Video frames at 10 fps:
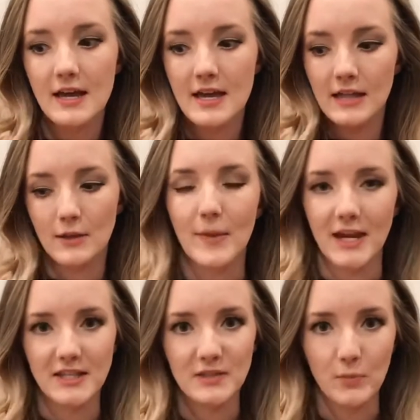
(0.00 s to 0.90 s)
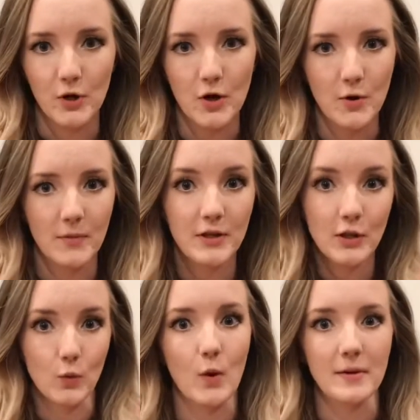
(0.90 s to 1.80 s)
the man's sperm,
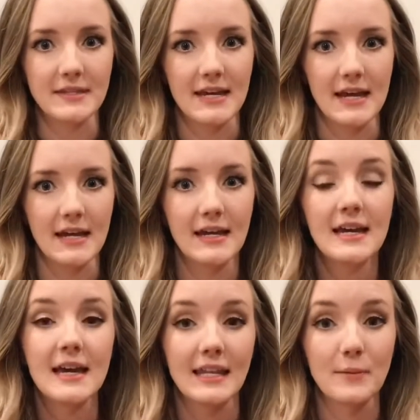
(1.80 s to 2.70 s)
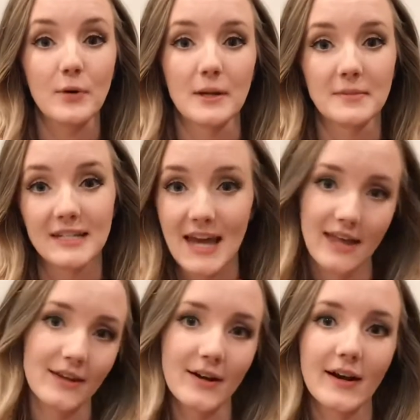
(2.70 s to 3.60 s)
the woman's egg, and they put them
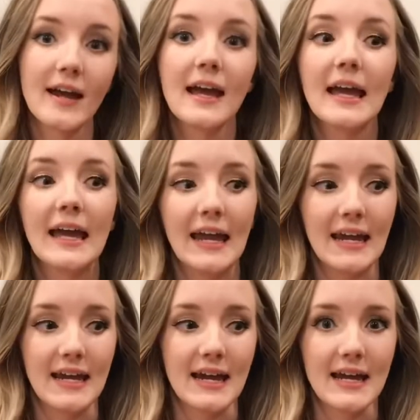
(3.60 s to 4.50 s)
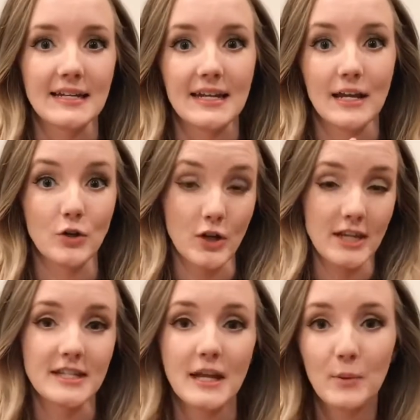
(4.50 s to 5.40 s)
together, and it
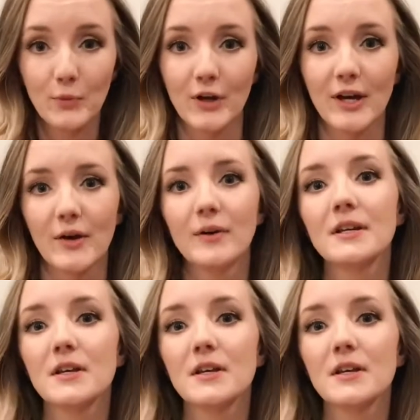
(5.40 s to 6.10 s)
creates an embryo.